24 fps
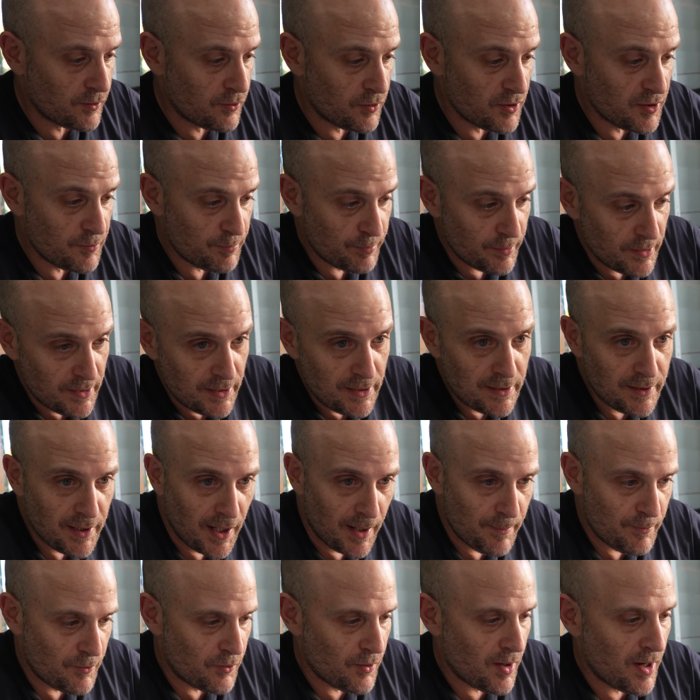crispy
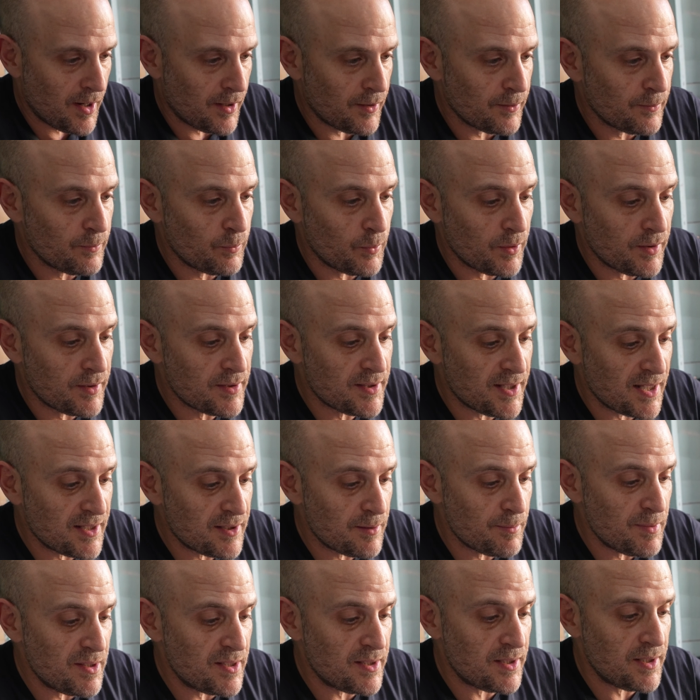type cracker with
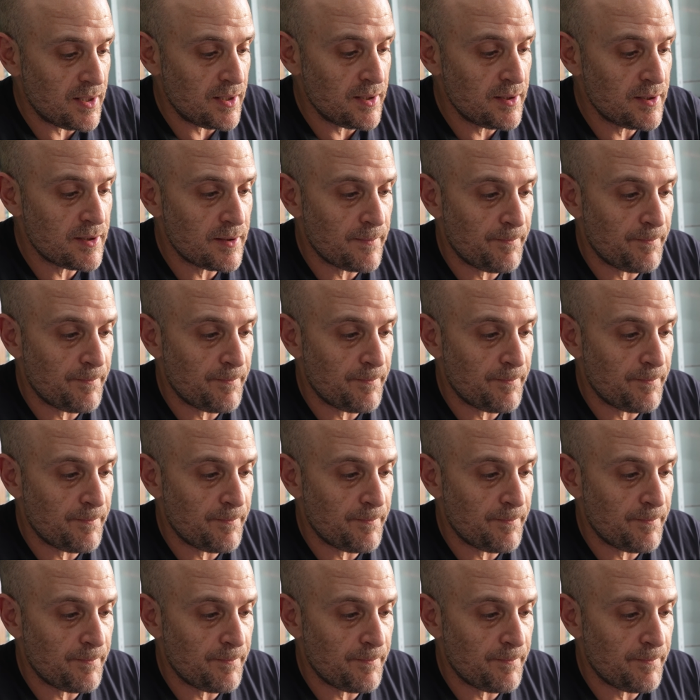sesame seeds,